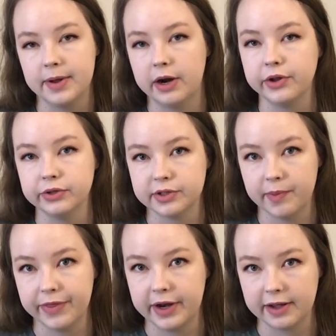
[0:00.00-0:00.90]
and I'll use
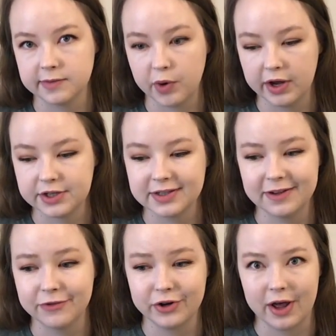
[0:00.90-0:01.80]
them on the next project
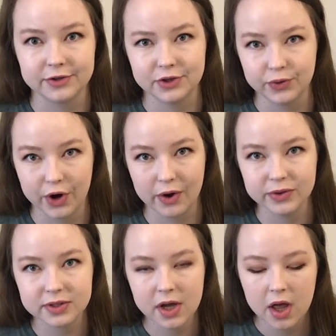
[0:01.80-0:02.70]
if they're not too
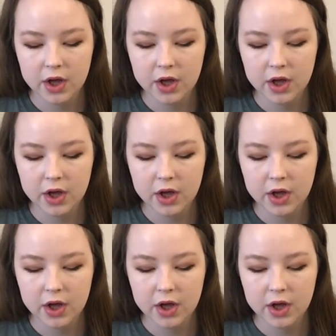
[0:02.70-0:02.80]
gross.